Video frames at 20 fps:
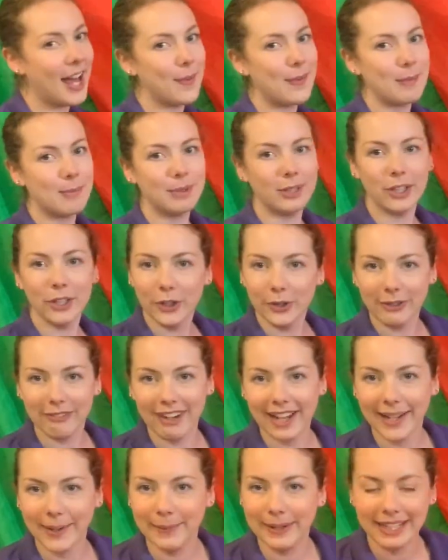We blew it
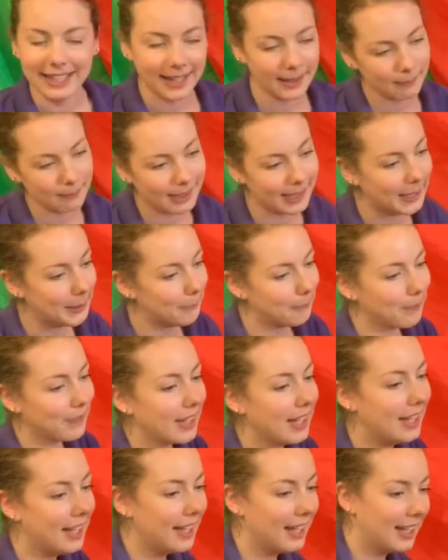right away, didn't we?
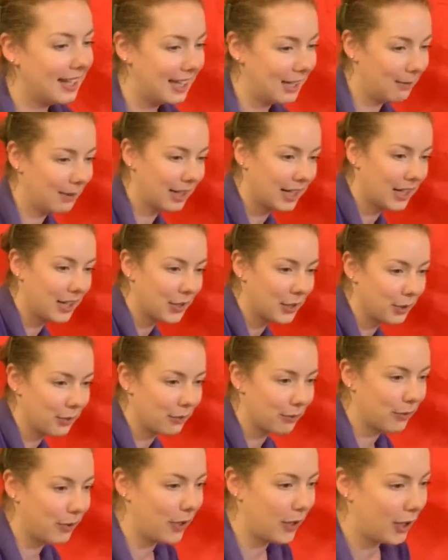Now we're going to go
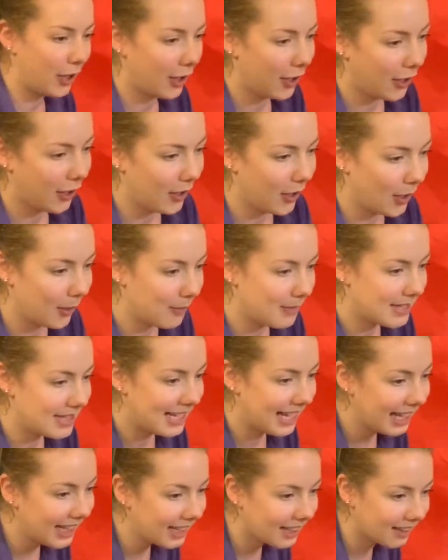from
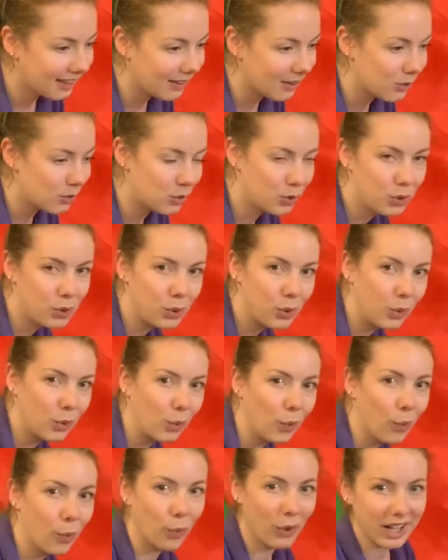tickles to
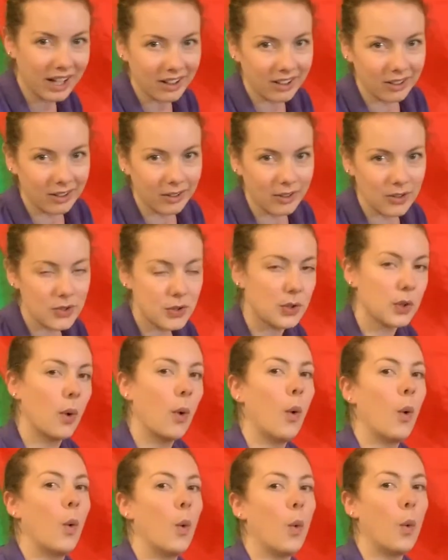wiggles. So
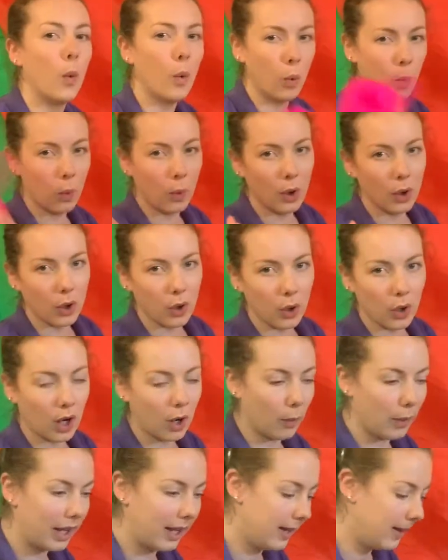
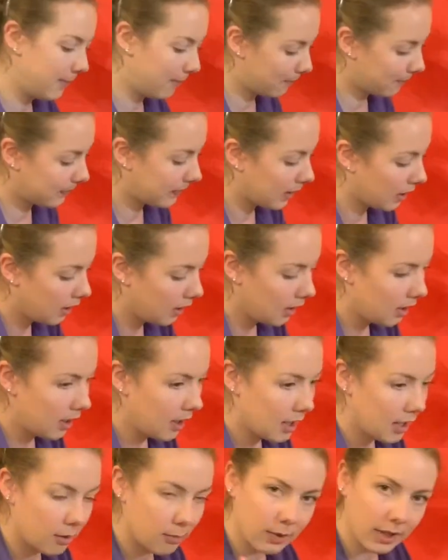away.
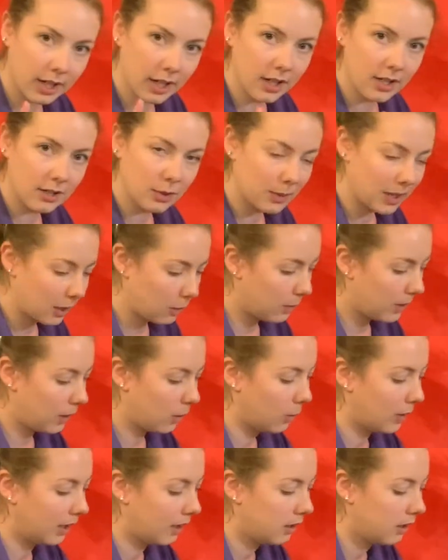We're going to do wiggle, wiggle,
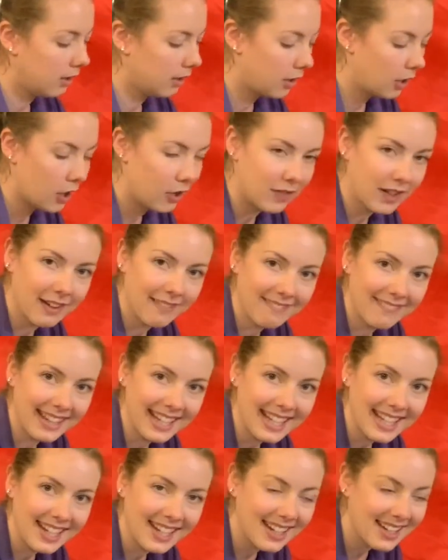wiggle of our
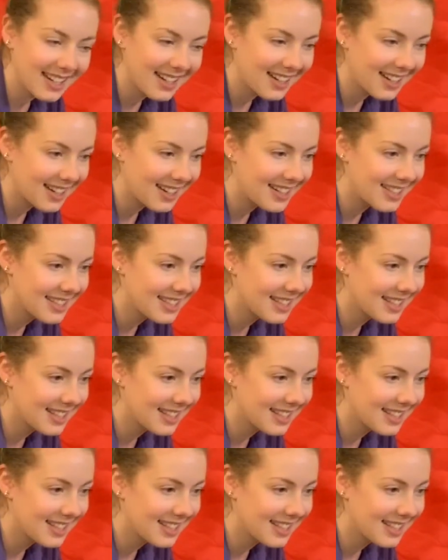fingers.